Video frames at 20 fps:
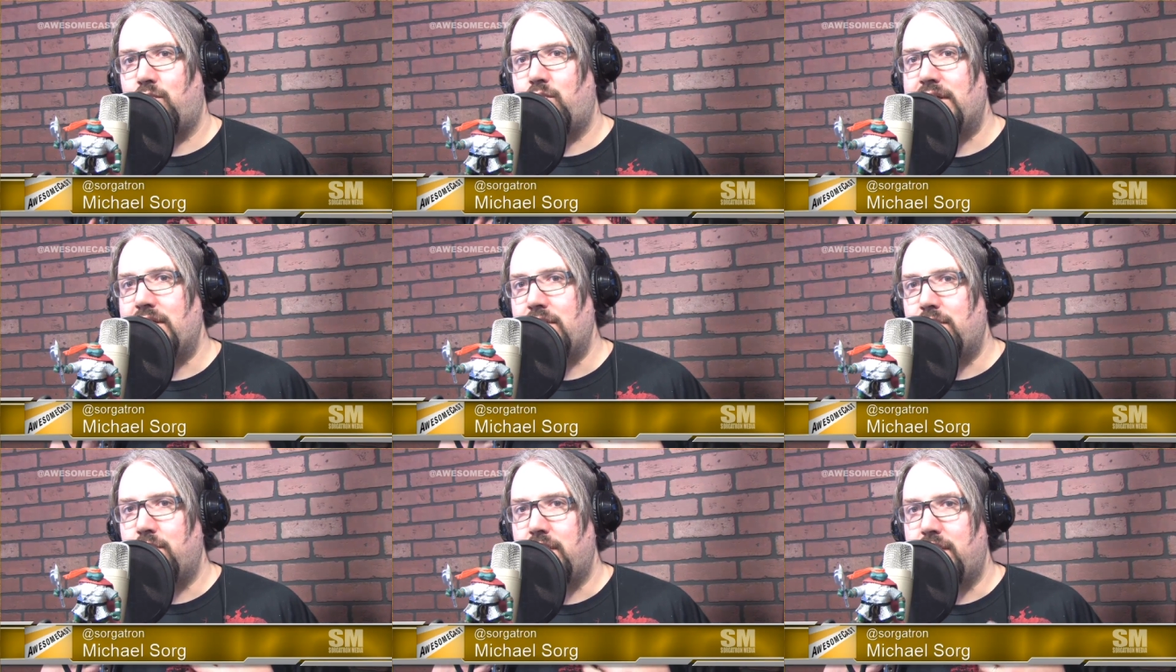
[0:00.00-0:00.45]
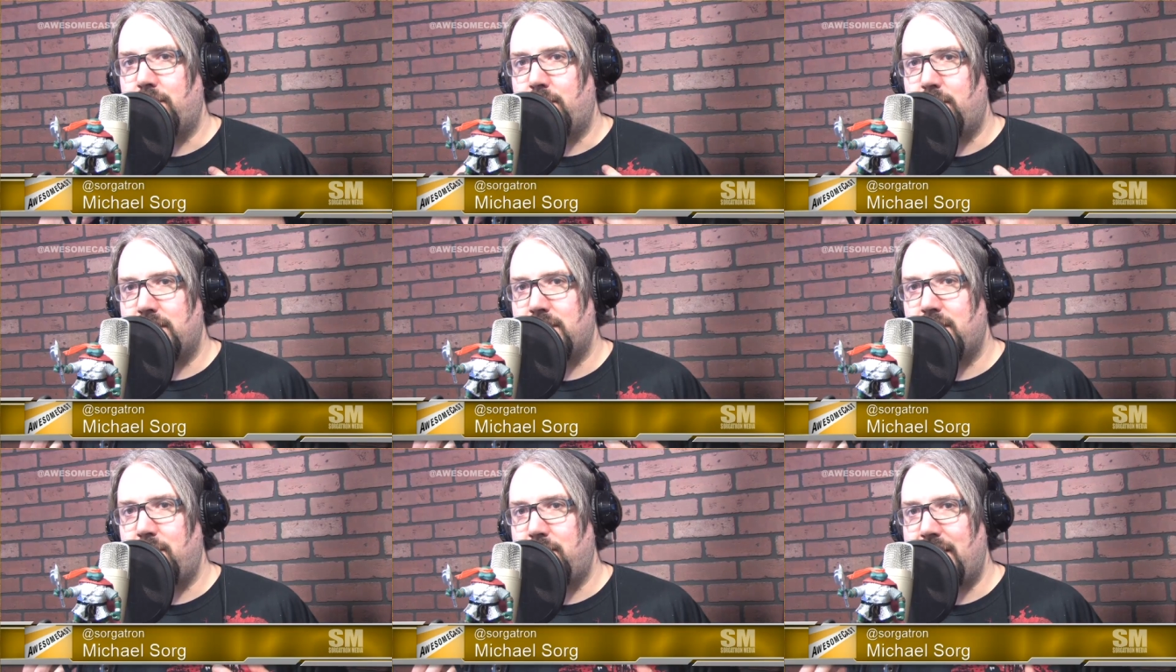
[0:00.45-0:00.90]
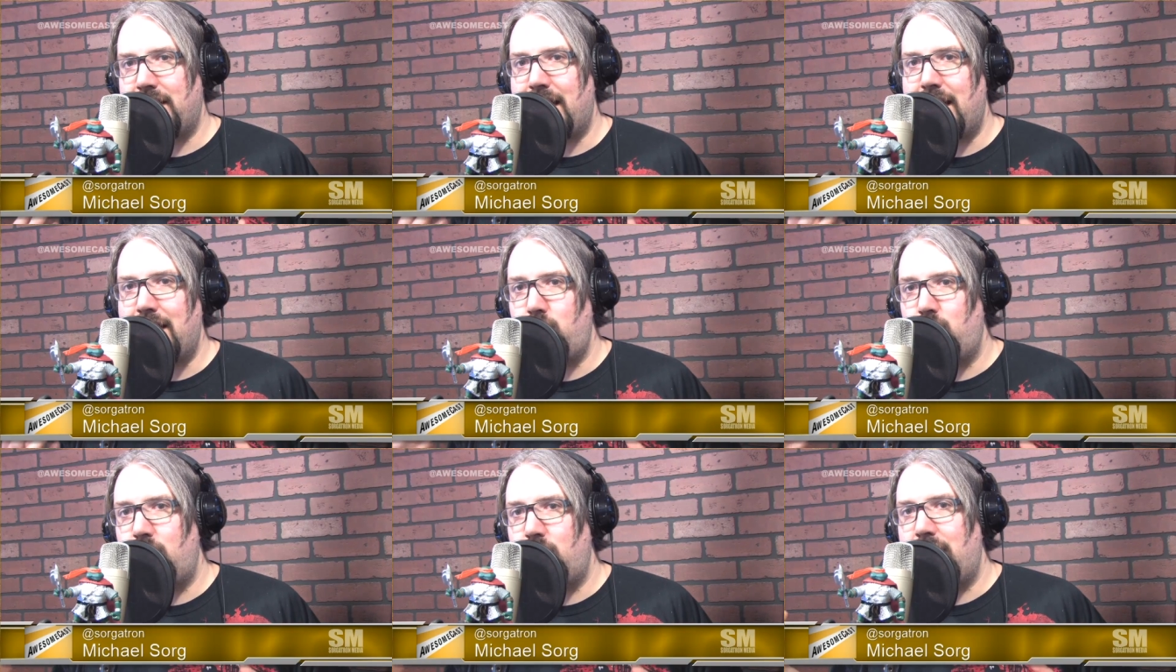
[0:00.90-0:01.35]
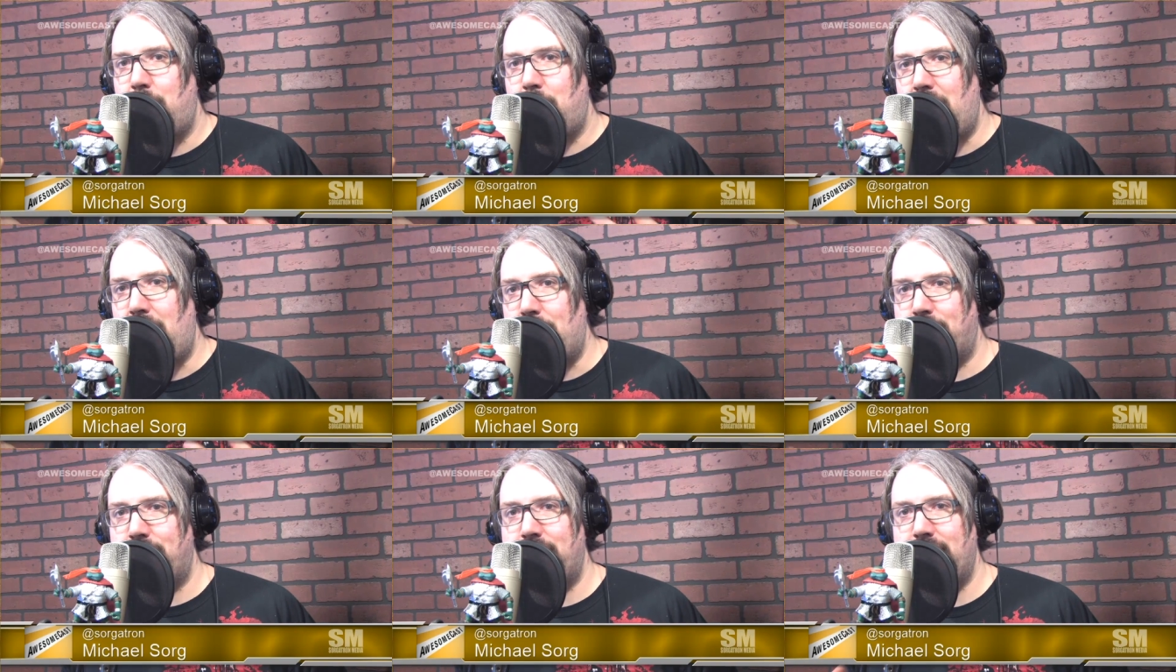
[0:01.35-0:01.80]
with, with, with something and you get a
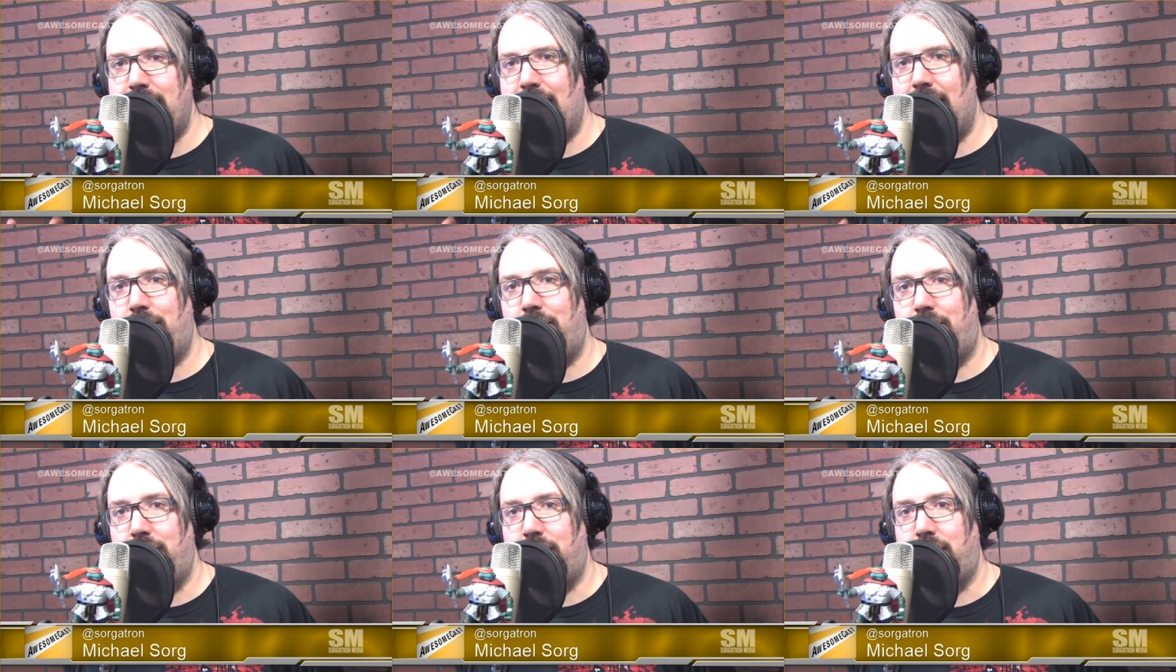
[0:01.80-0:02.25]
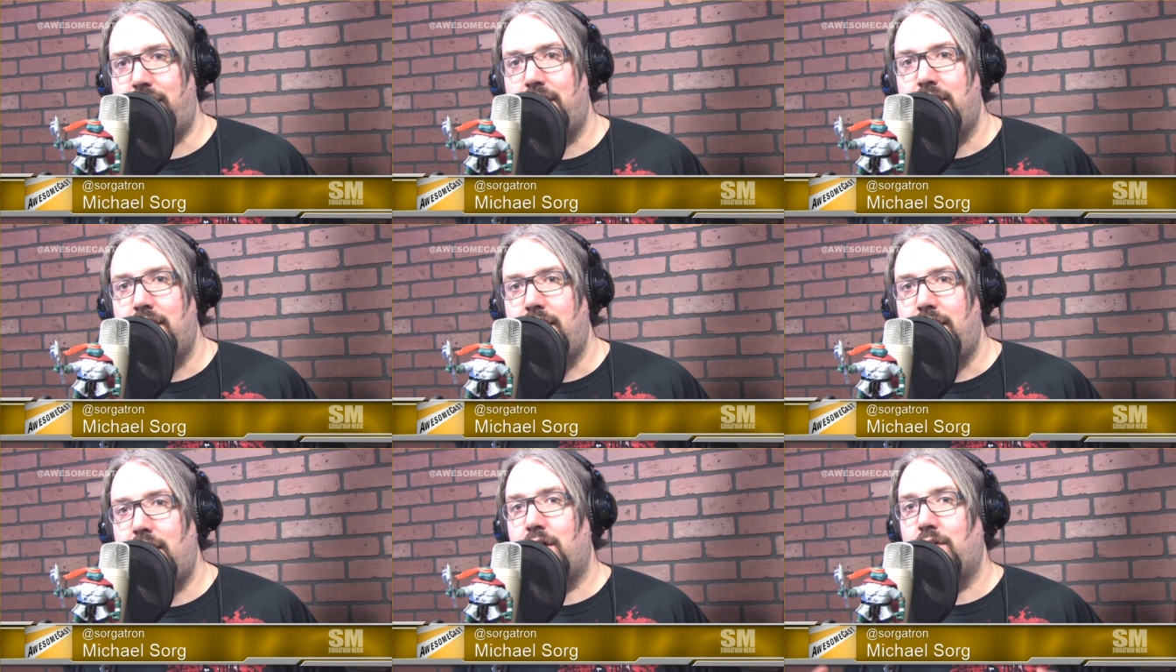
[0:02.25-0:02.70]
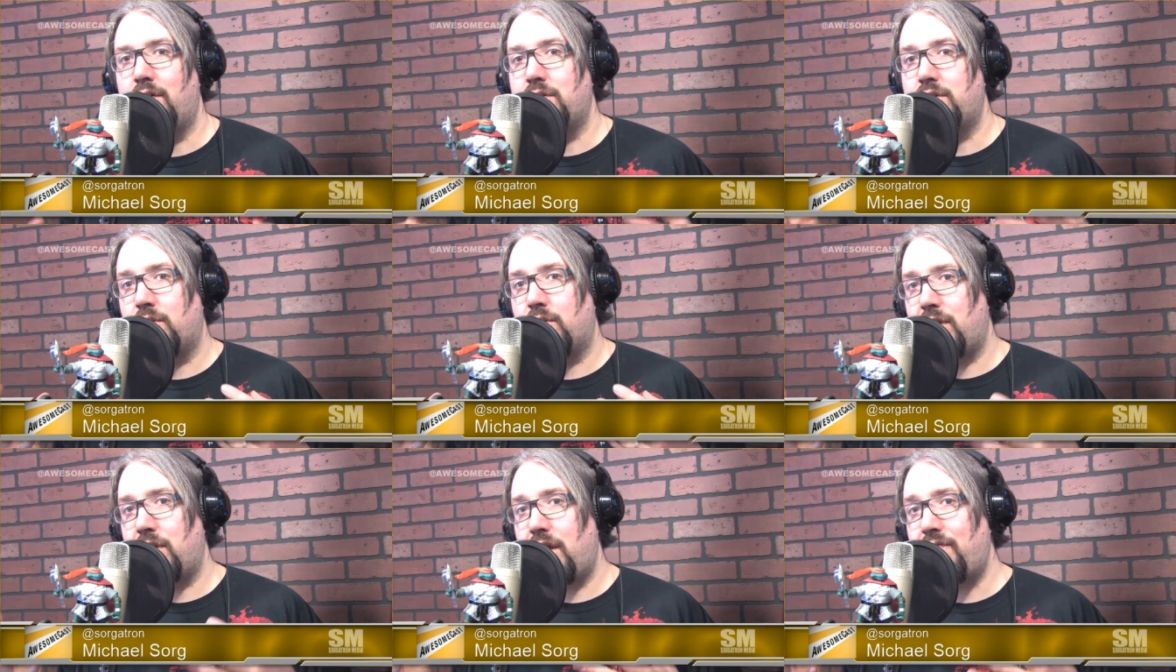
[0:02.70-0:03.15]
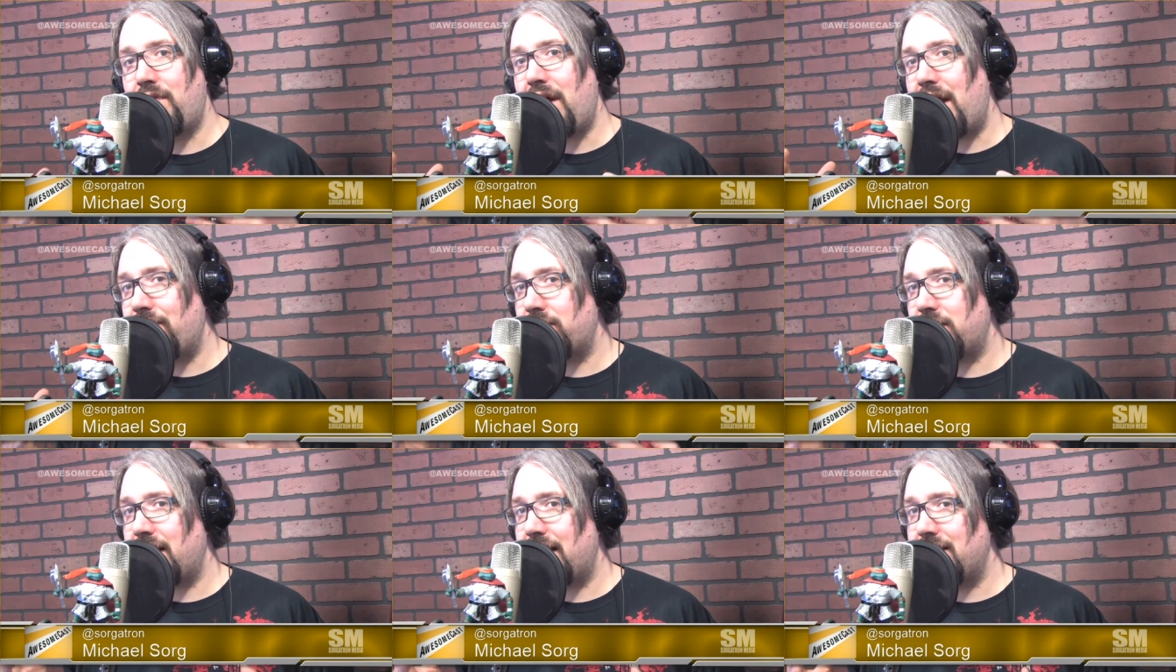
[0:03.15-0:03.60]
Pepsi ad on it. You know, so a lot of
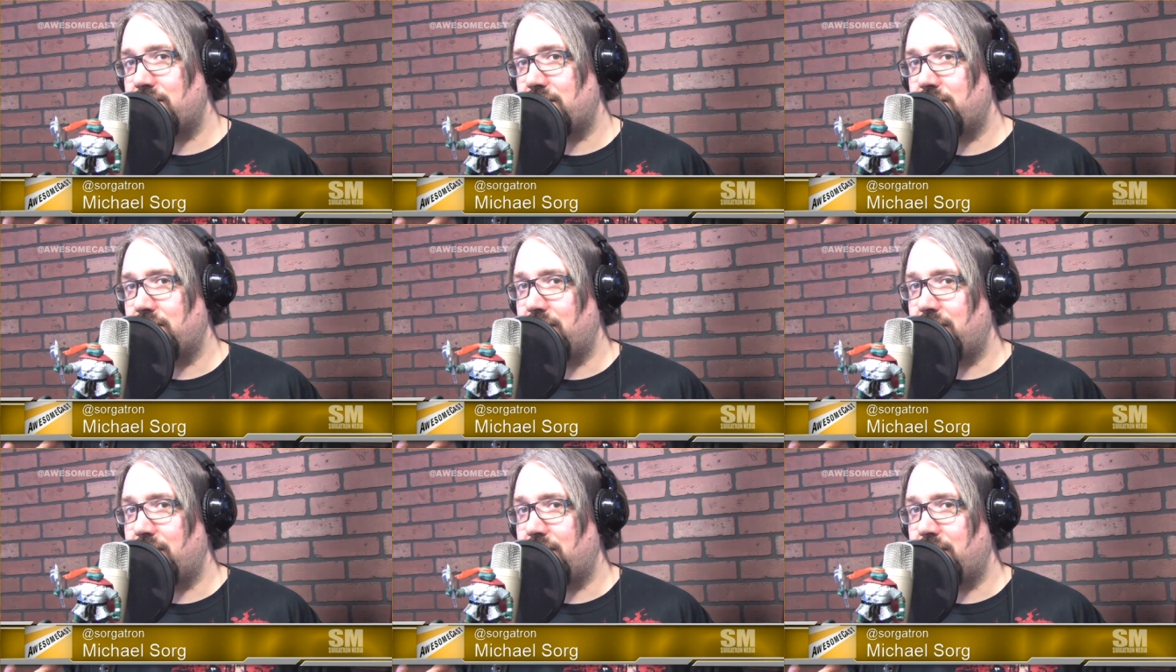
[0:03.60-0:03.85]
advertisers are